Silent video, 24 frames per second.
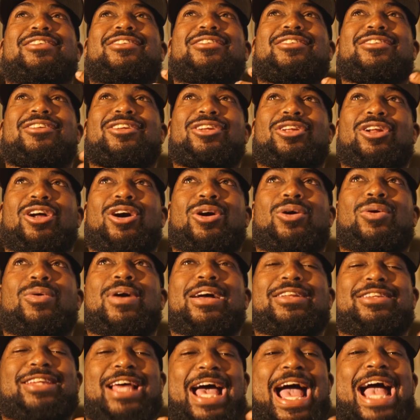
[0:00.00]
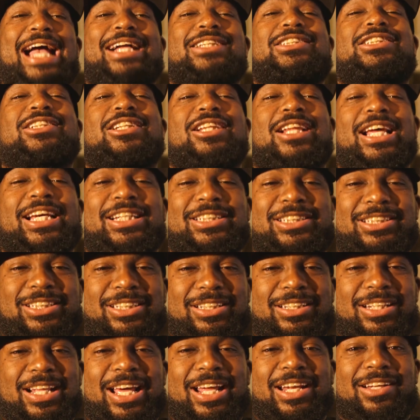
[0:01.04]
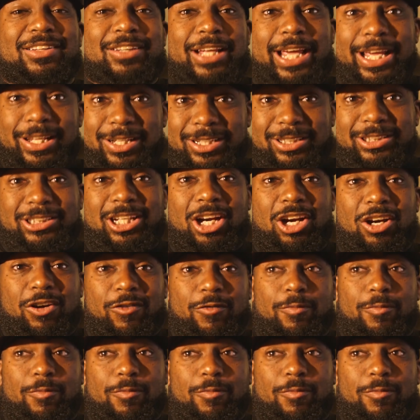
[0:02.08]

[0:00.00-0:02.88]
you know, the adulation that he deserved.